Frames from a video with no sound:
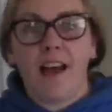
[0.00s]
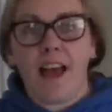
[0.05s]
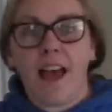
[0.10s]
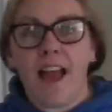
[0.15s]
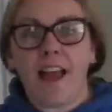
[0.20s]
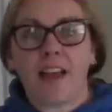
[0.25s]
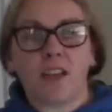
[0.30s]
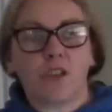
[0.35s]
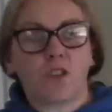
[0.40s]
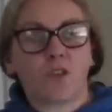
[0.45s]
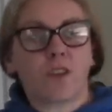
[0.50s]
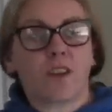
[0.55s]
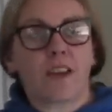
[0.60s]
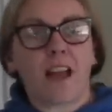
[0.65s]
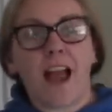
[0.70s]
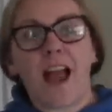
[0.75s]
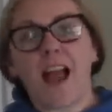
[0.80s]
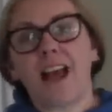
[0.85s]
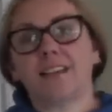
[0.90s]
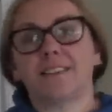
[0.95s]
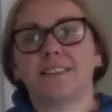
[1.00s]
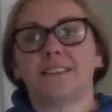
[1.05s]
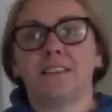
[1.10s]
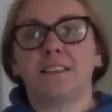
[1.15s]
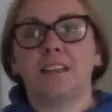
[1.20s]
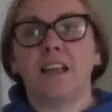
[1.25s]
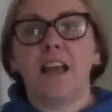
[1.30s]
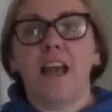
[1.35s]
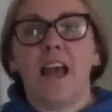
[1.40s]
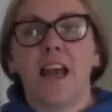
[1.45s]
extra gas,
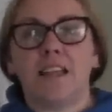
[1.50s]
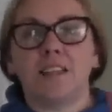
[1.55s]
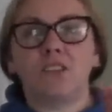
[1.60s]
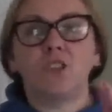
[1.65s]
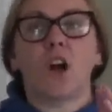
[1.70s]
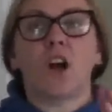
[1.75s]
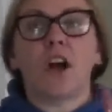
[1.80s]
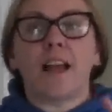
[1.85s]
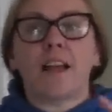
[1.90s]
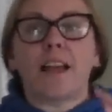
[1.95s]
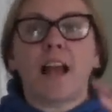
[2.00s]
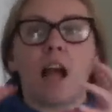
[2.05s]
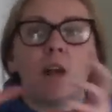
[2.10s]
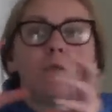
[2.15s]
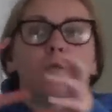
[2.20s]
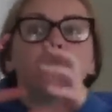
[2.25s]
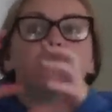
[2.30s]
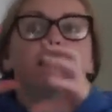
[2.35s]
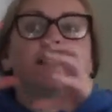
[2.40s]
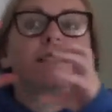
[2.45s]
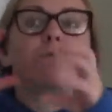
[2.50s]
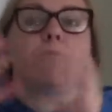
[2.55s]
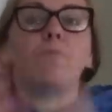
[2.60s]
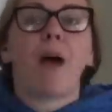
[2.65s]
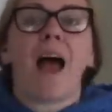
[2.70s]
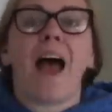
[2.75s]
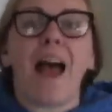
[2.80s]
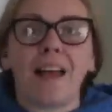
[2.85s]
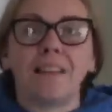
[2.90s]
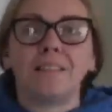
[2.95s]
and it's not like I was
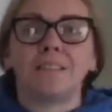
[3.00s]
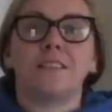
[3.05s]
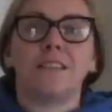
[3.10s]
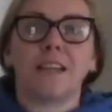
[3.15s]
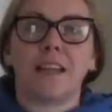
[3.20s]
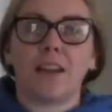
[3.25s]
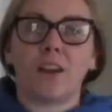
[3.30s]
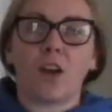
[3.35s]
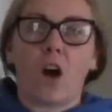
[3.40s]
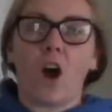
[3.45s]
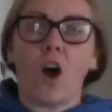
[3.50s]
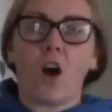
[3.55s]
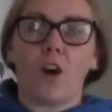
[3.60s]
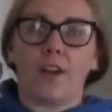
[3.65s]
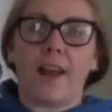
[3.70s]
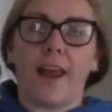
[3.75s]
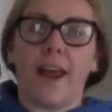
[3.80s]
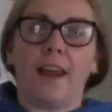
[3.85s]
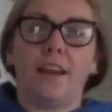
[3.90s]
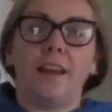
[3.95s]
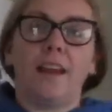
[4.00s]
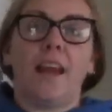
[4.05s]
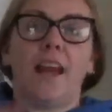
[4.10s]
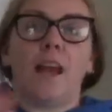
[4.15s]
depending on it.